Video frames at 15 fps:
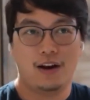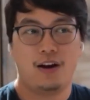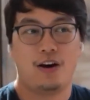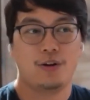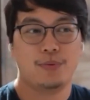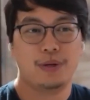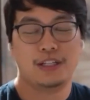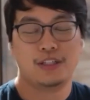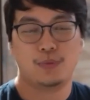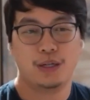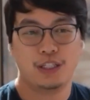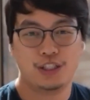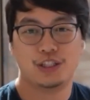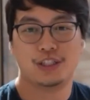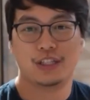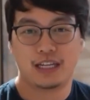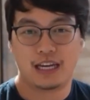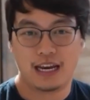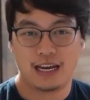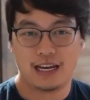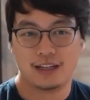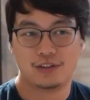automate as much as you
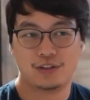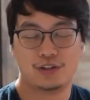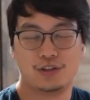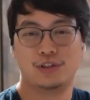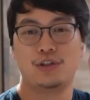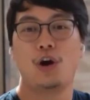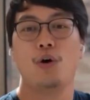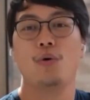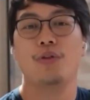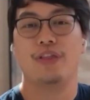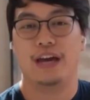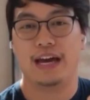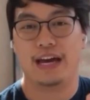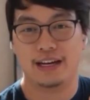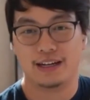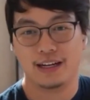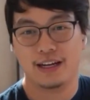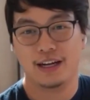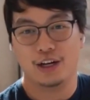can so that